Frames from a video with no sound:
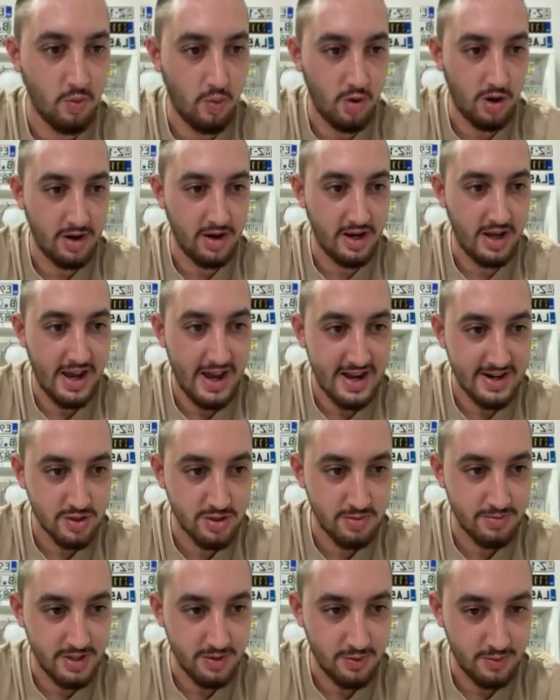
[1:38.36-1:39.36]
one
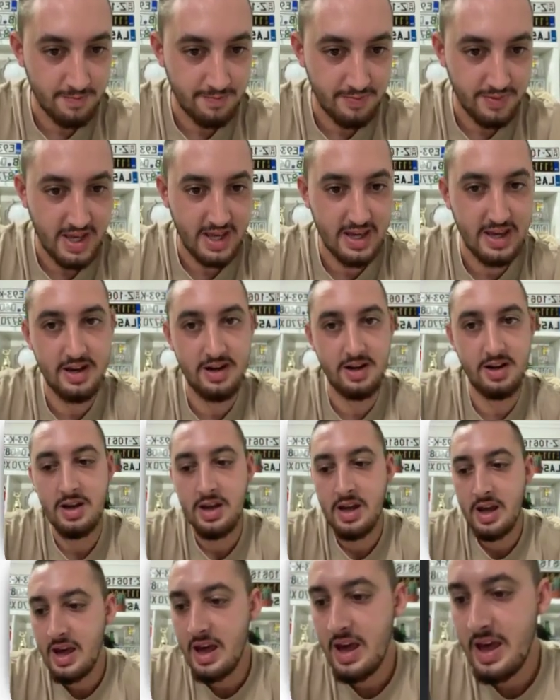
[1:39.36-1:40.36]
attribute, and
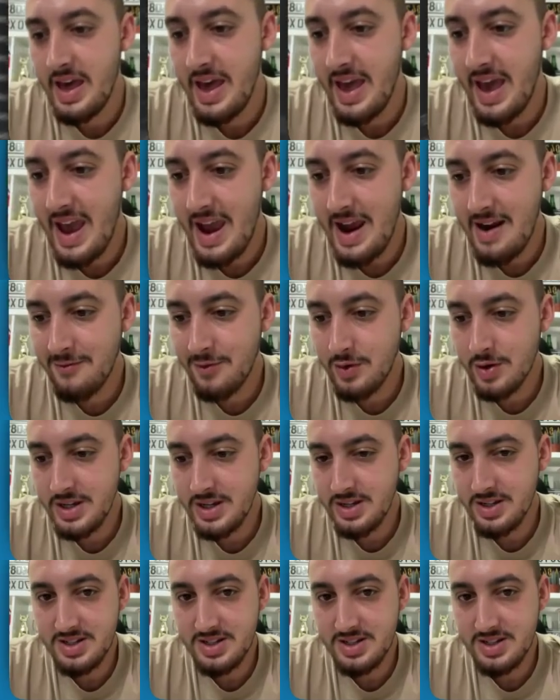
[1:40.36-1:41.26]
every